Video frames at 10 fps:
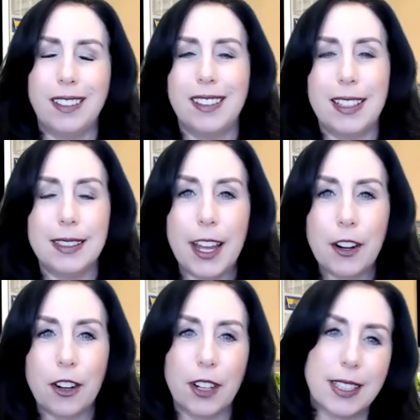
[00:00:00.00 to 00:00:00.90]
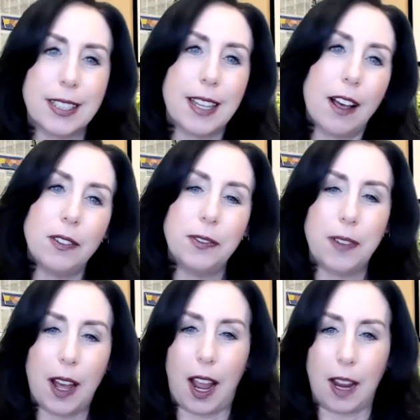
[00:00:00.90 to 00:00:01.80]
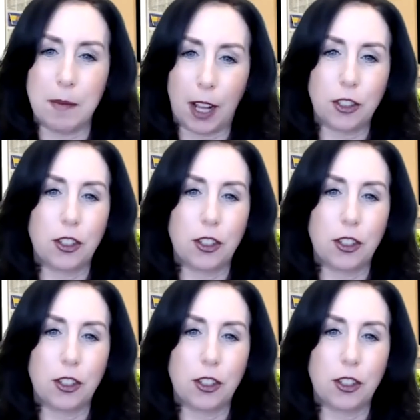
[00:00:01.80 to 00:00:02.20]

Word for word: the letter itself, I'm not